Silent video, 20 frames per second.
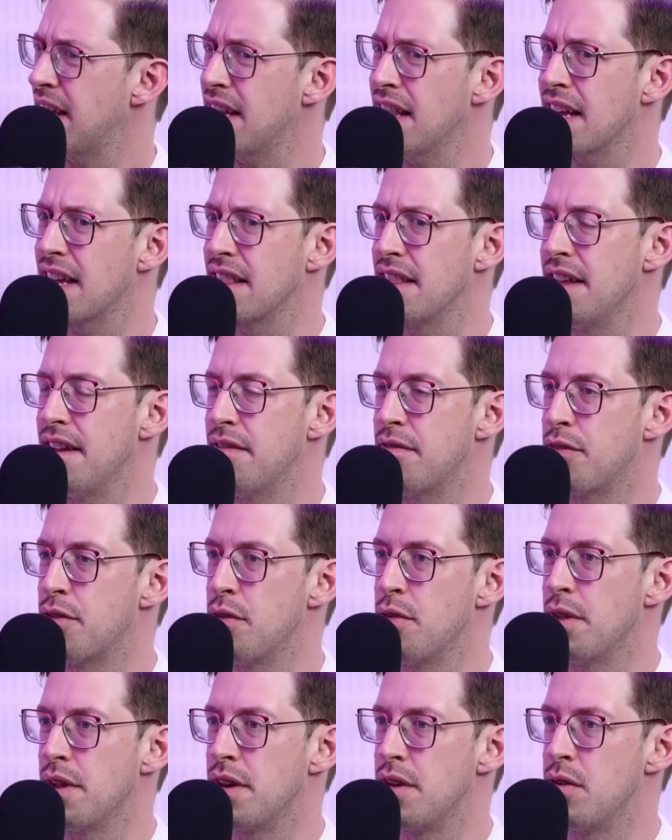They can, like, live
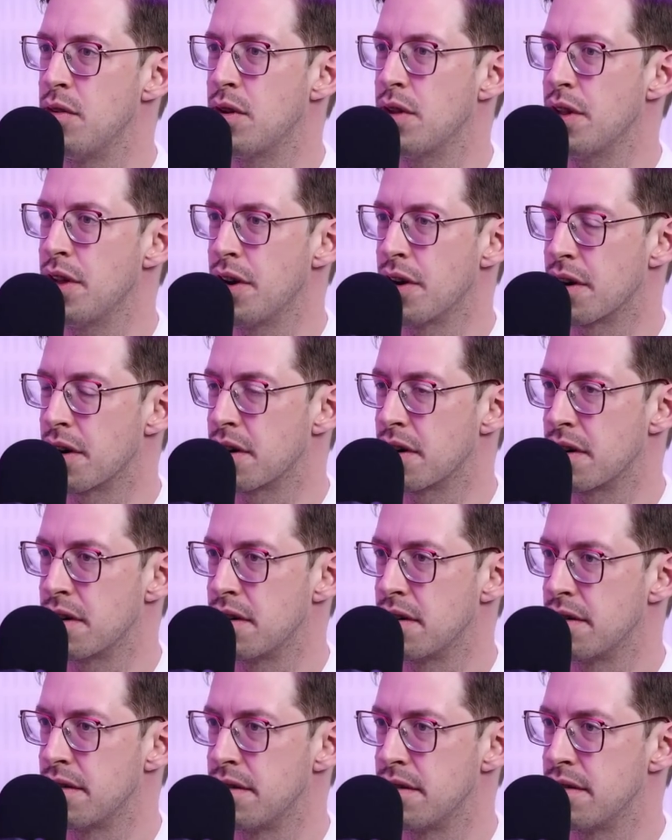through the nuclear
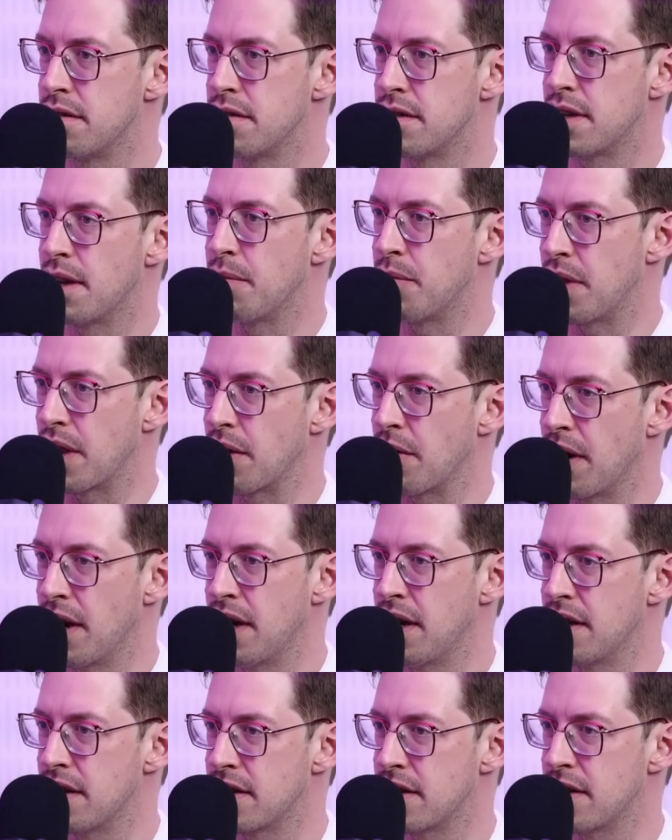something, right?